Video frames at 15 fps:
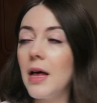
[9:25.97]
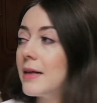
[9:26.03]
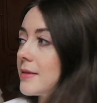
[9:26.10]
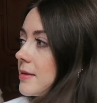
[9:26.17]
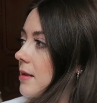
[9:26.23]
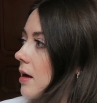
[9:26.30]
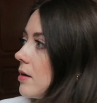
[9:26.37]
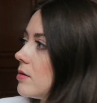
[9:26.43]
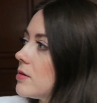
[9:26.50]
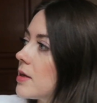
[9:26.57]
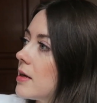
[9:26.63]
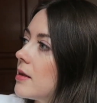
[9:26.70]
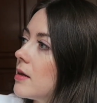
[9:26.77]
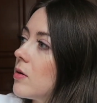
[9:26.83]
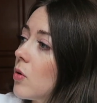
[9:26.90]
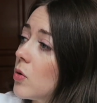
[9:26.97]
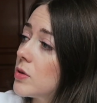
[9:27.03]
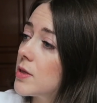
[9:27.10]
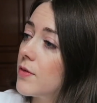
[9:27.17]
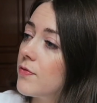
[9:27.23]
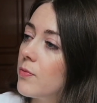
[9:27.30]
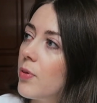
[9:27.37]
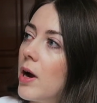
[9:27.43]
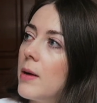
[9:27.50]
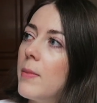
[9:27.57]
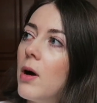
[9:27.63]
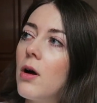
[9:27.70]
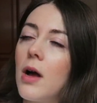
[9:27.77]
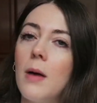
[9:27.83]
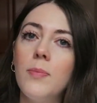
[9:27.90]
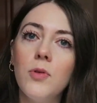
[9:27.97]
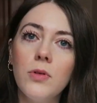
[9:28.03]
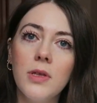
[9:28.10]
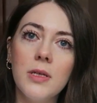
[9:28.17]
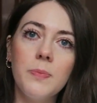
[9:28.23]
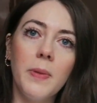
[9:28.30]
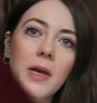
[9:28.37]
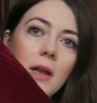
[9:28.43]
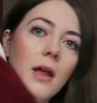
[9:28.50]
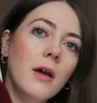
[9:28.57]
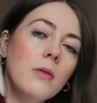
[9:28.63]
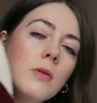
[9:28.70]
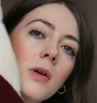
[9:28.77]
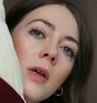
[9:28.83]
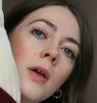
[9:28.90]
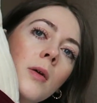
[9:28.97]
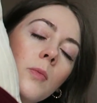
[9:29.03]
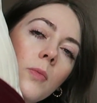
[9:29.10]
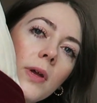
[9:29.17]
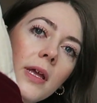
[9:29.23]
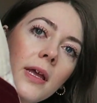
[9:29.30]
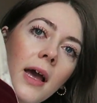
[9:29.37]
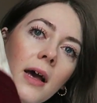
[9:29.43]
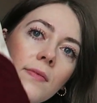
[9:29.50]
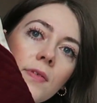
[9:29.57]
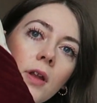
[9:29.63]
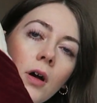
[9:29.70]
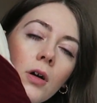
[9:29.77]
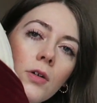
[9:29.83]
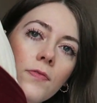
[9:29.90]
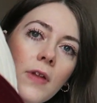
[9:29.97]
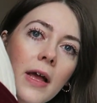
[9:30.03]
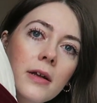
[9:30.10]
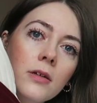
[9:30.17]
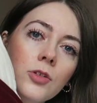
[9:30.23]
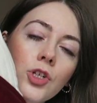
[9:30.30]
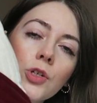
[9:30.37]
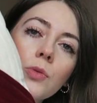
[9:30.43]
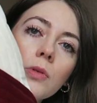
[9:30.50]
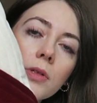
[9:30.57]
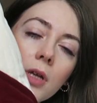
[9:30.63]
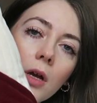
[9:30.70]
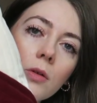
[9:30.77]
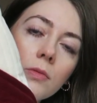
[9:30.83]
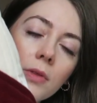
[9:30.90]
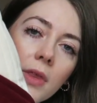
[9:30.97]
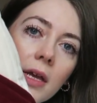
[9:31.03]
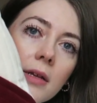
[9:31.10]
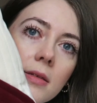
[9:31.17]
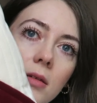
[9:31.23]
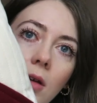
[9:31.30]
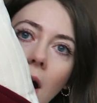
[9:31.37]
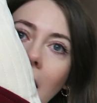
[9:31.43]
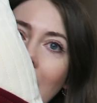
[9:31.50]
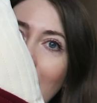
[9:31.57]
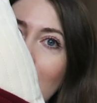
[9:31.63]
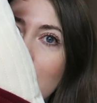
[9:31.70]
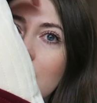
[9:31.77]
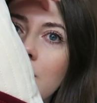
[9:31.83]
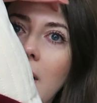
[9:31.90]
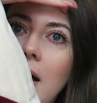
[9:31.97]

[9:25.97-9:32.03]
that's those. And then also from Primark, I bought this pillow. We have a lot of like jewel tone things in our house. We